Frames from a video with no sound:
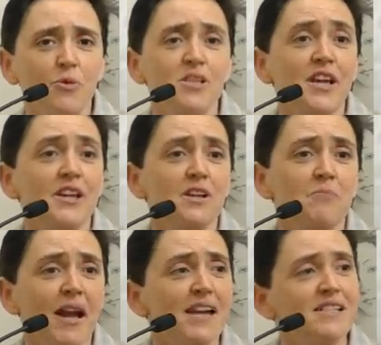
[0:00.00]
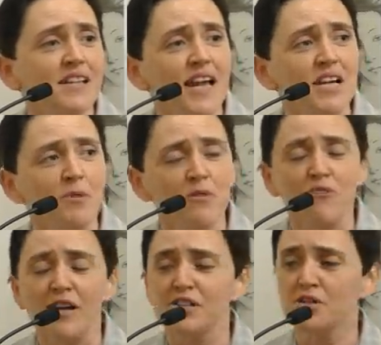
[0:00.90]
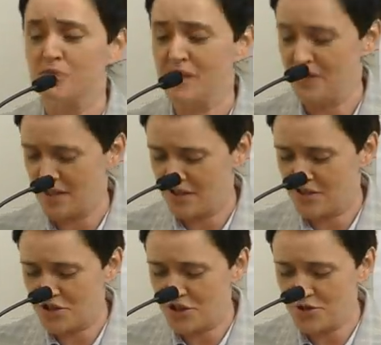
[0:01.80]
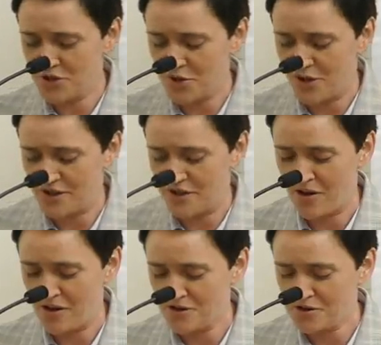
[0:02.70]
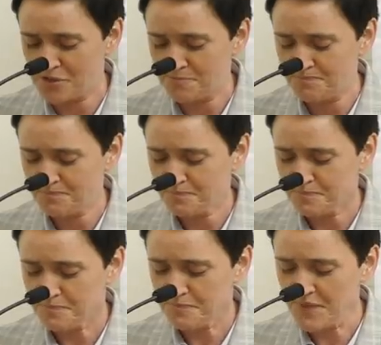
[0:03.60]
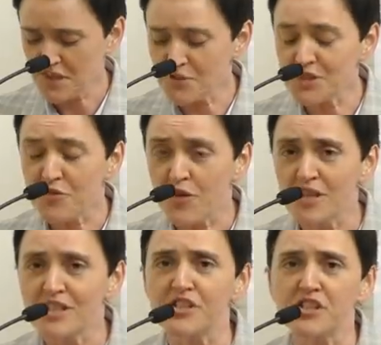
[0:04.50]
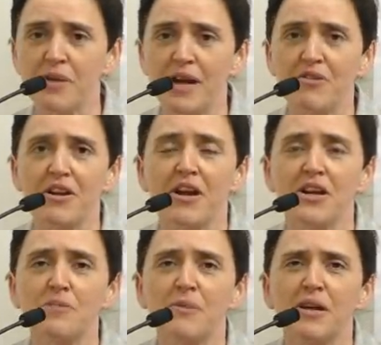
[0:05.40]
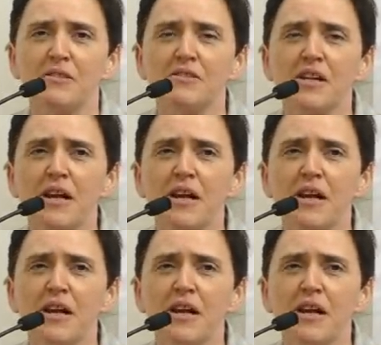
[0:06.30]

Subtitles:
were taking place, and animal rights was in the news quite a lot. So it's the first issue I ever cared about.